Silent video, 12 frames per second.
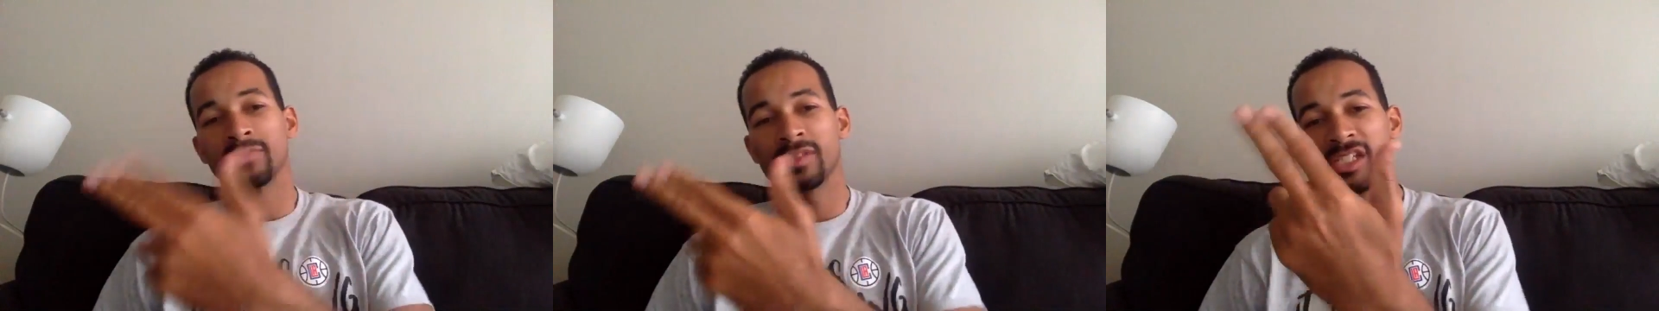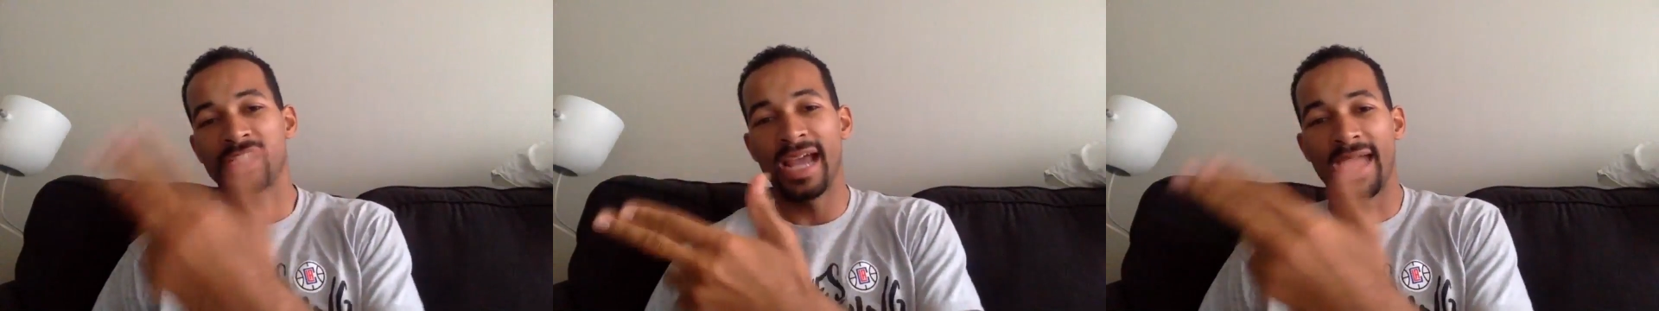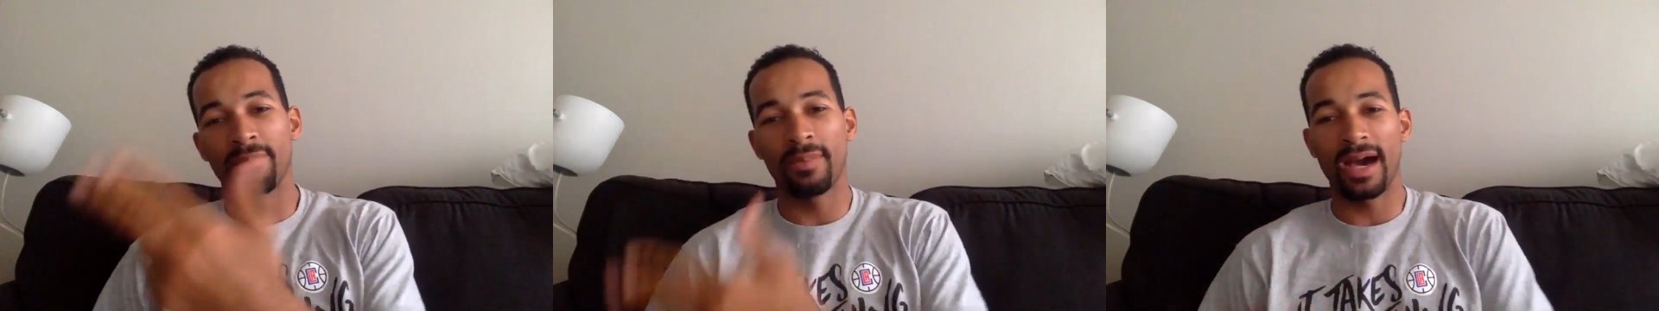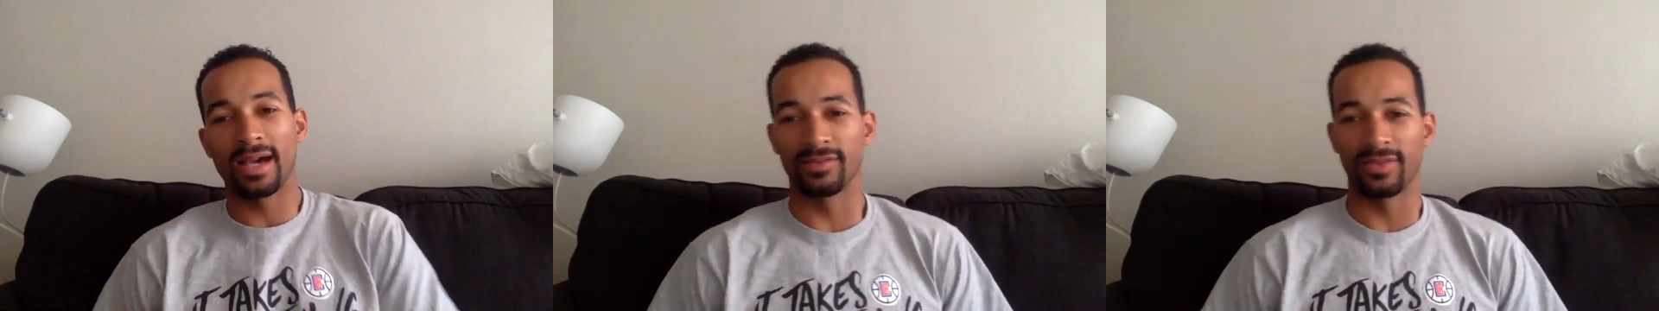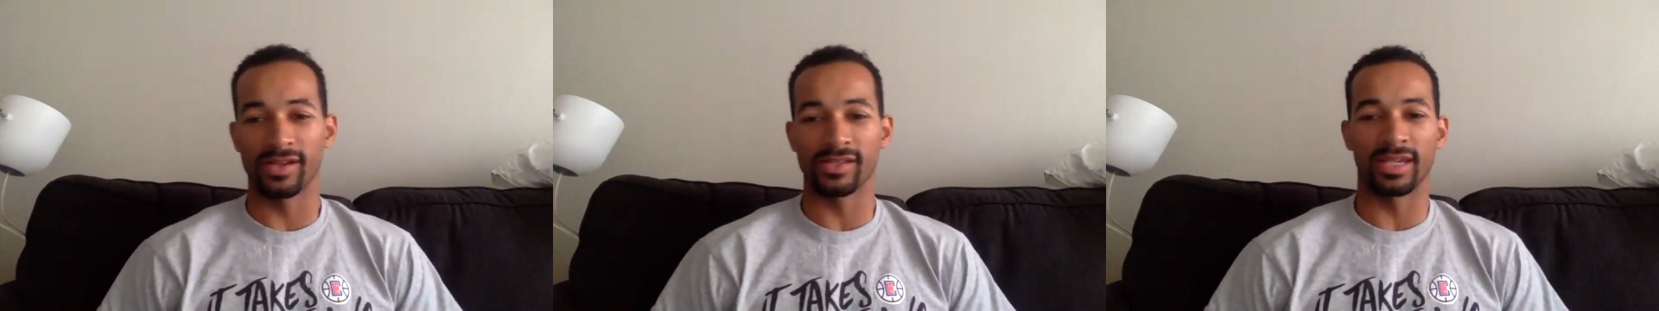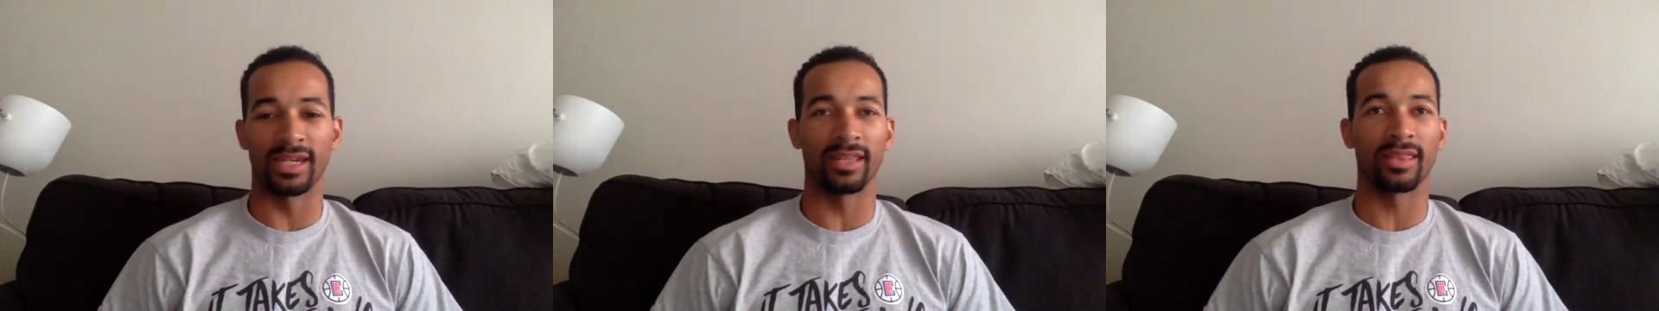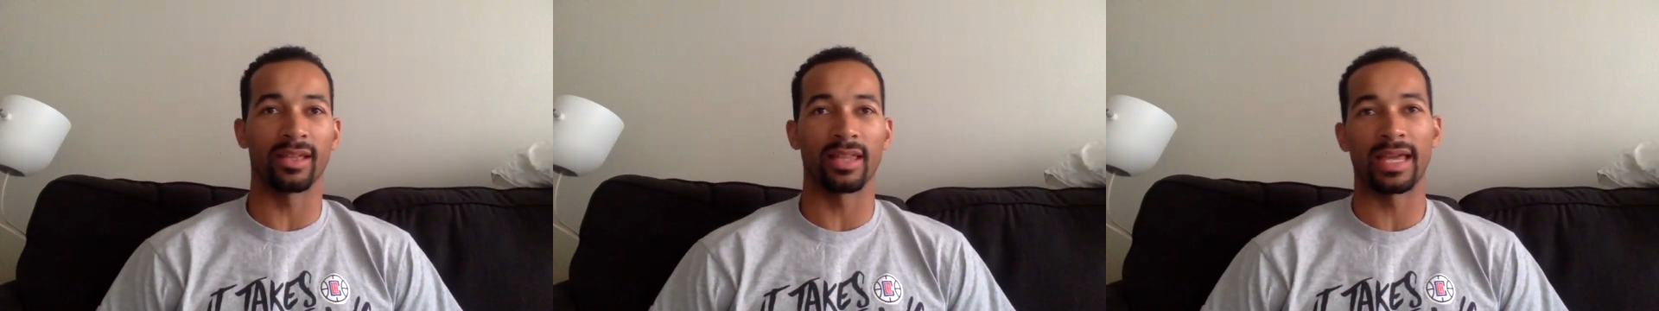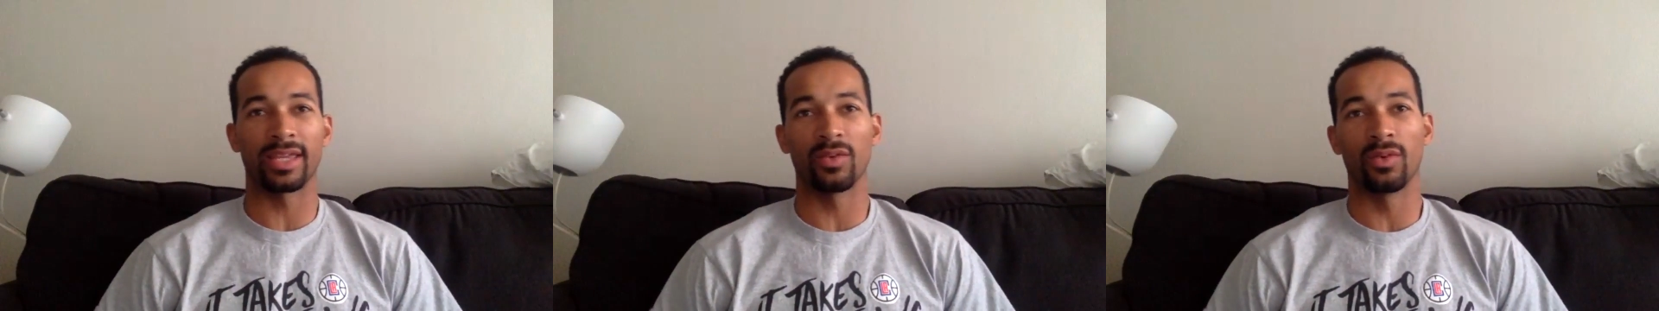chat box if there's anything
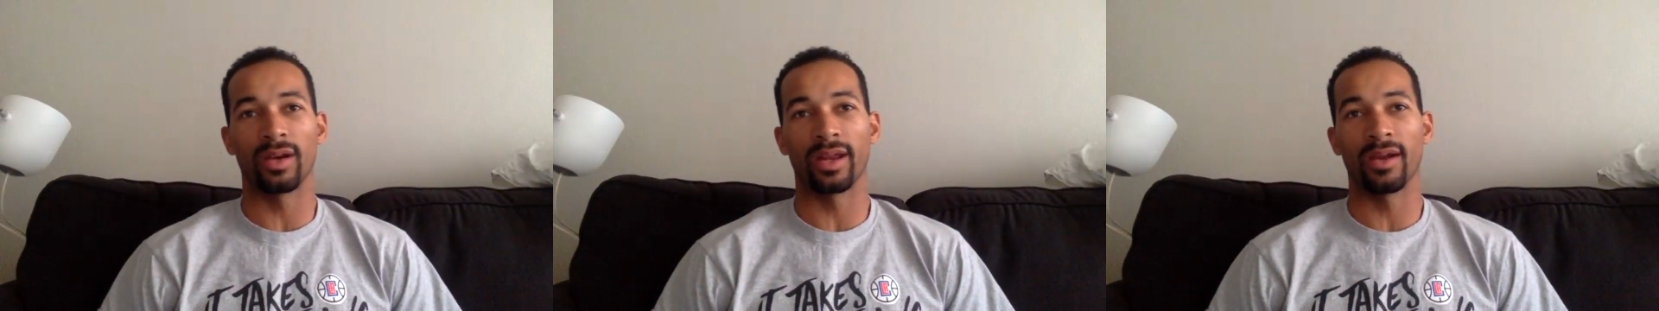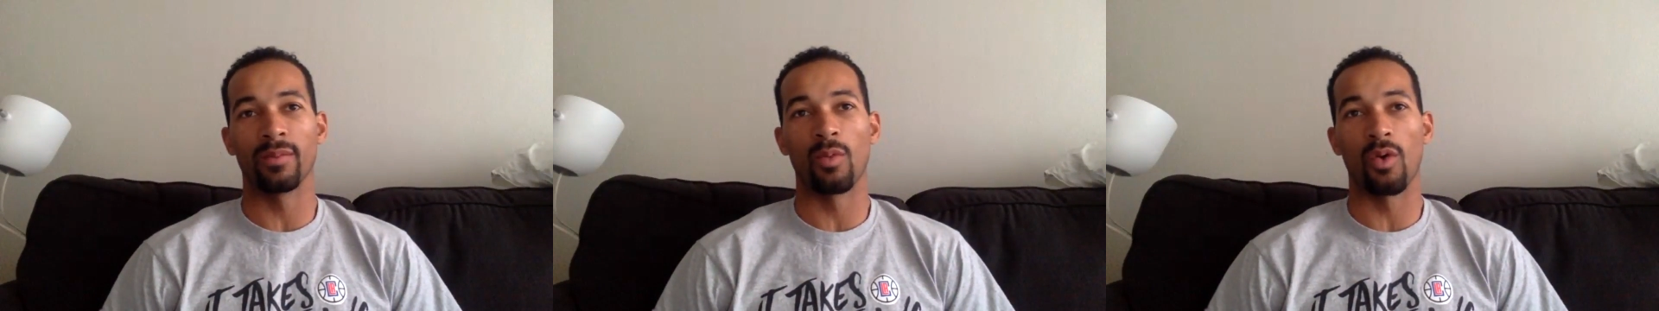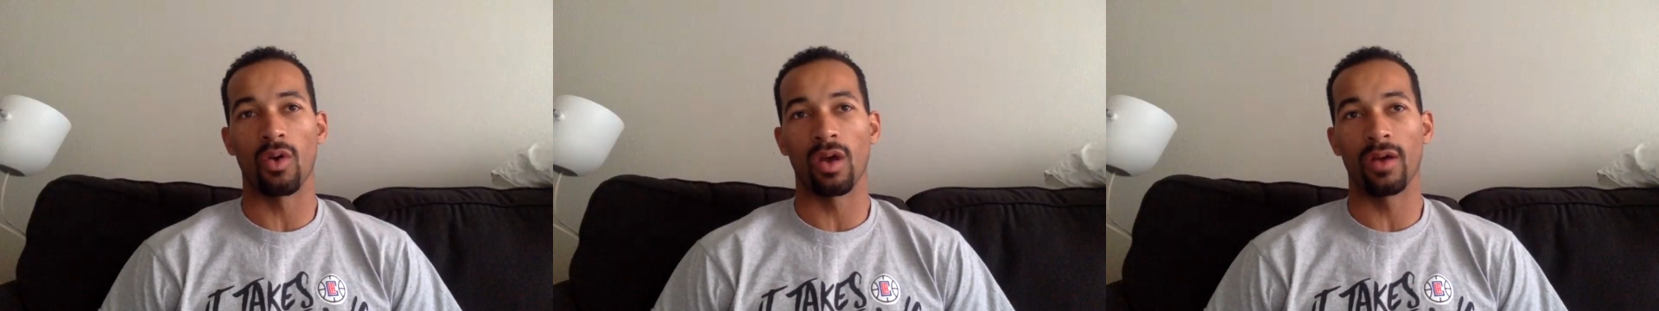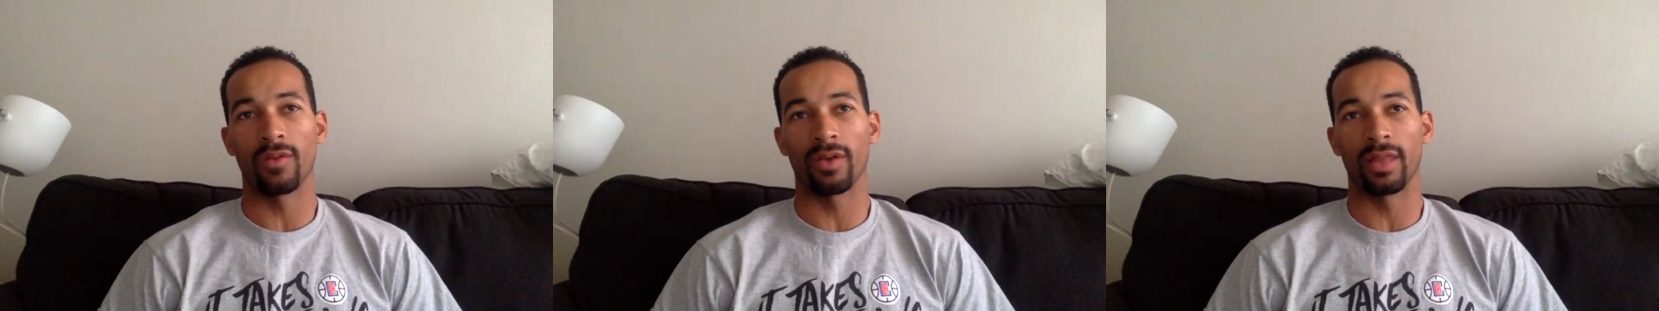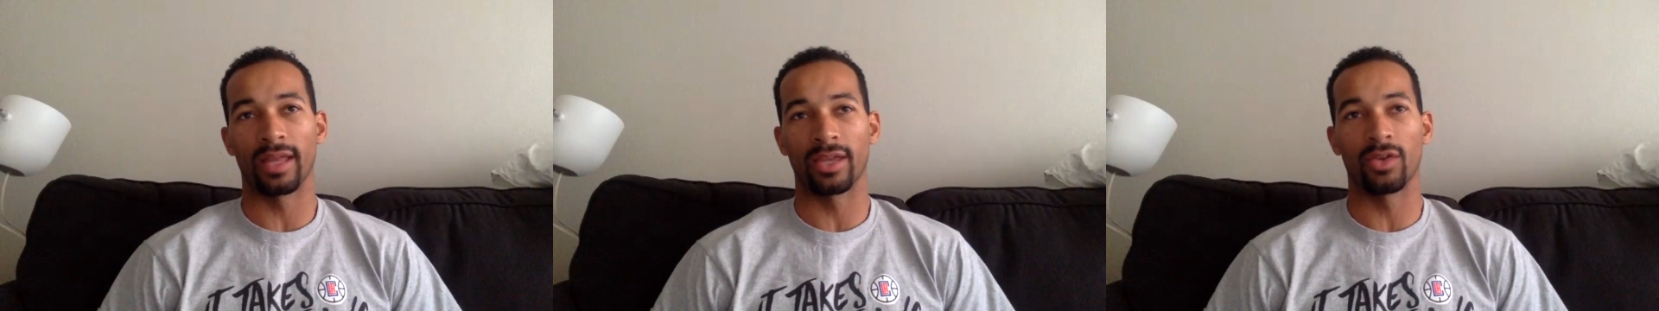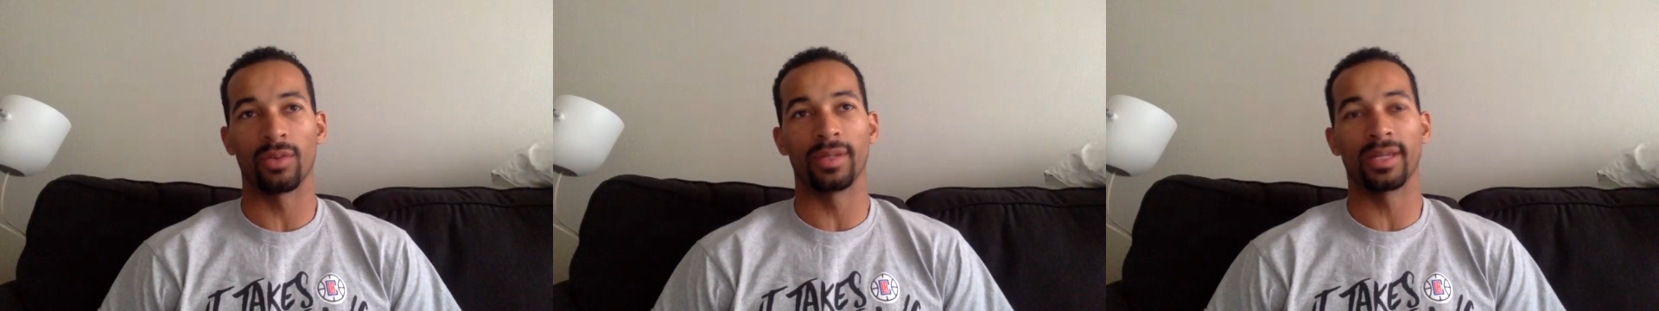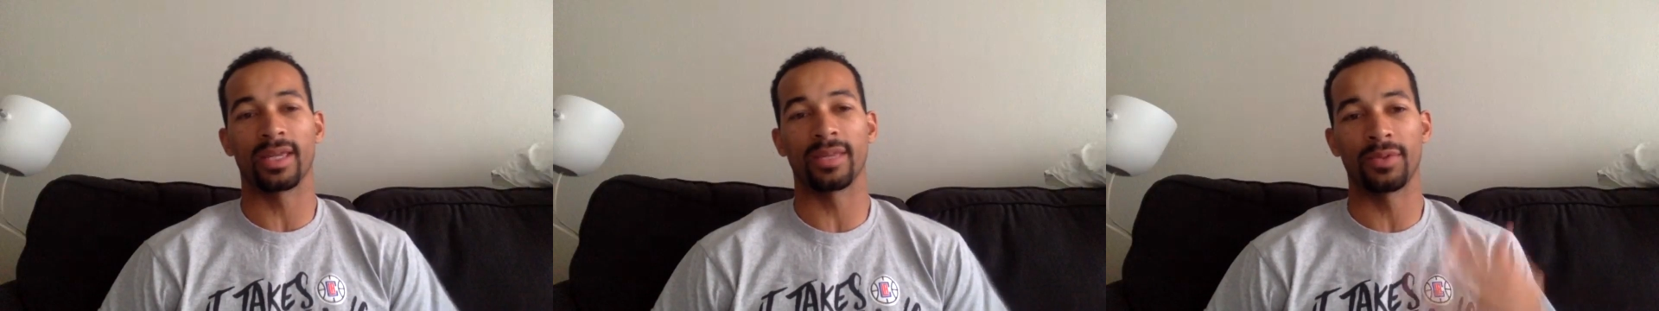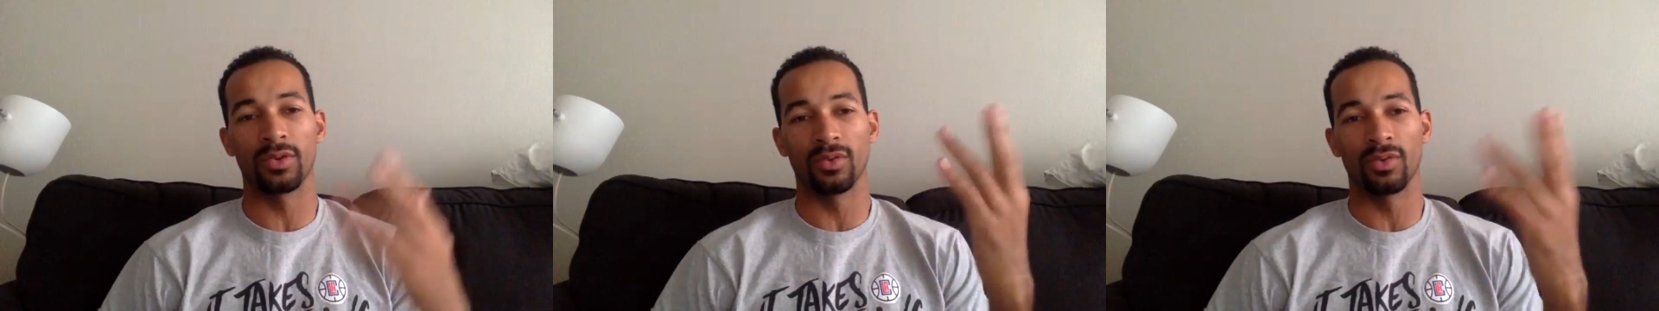like you want to hear more of or like you want me to
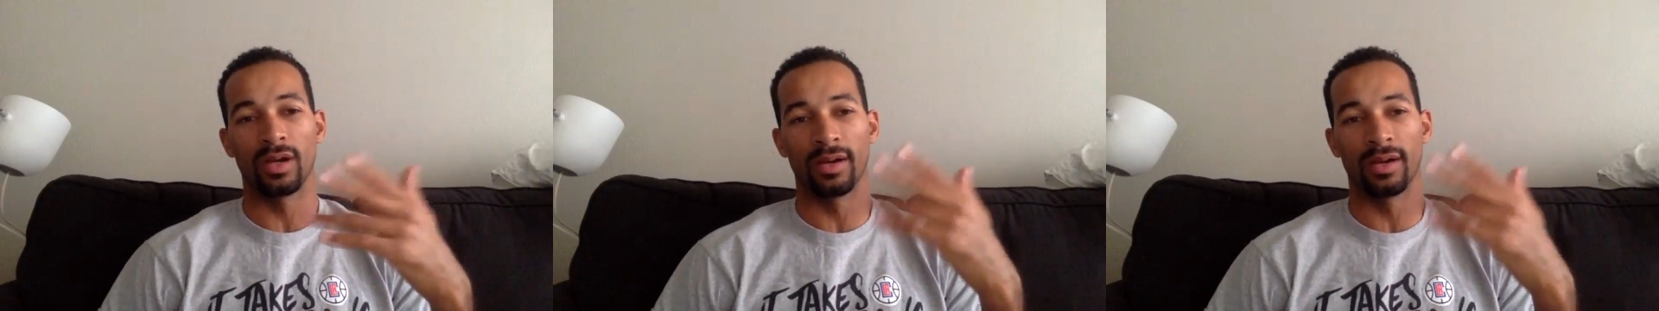keep you